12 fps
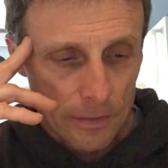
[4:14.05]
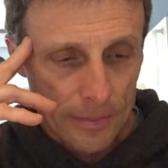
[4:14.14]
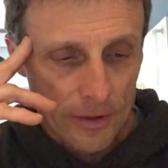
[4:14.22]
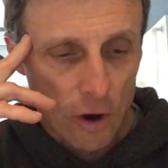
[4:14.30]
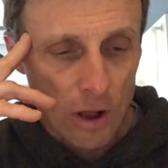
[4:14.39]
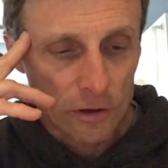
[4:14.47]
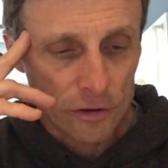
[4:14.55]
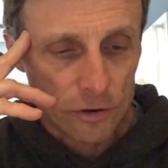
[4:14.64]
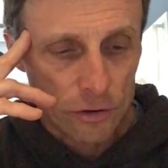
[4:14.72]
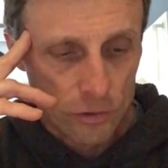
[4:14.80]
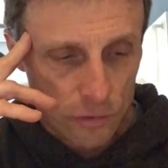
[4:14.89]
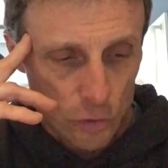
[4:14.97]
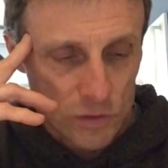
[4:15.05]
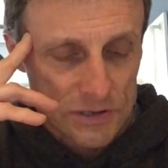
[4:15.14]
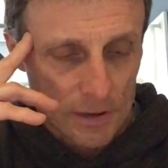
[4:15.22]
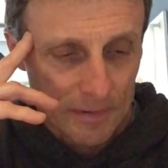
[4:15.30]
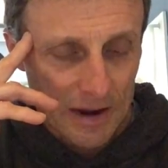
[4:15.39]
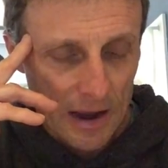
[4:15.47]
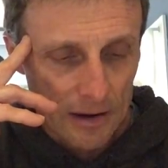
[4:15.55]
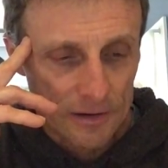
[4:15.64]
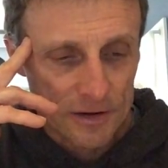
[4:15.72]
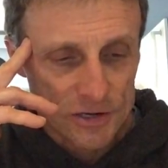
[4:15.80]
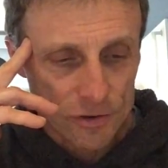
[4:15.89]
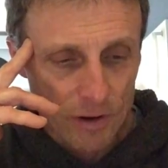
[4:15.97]
they all do some kind of
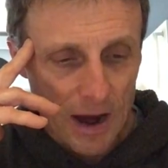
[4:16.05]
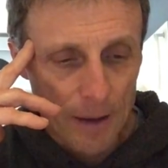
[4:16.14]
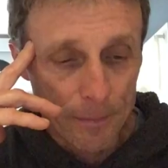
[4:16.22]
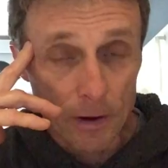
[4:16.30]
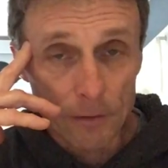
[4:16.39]
describing